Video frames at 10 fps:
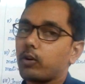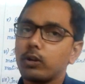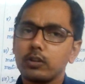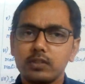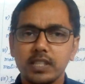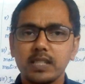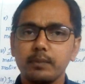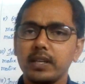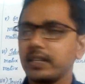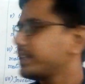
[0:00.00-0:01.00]
all those things,
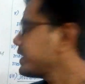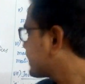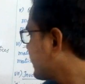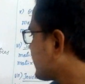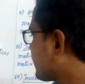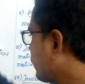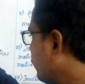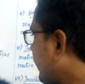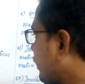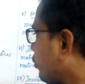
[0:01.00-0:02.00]
but these things you
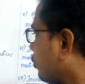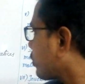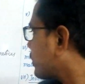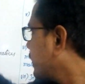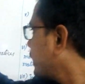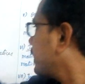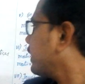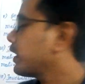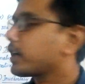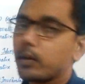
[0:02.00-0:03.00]
might have not
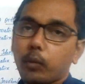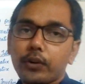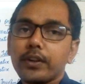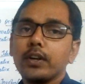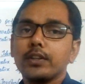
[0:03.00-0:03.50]
heard about.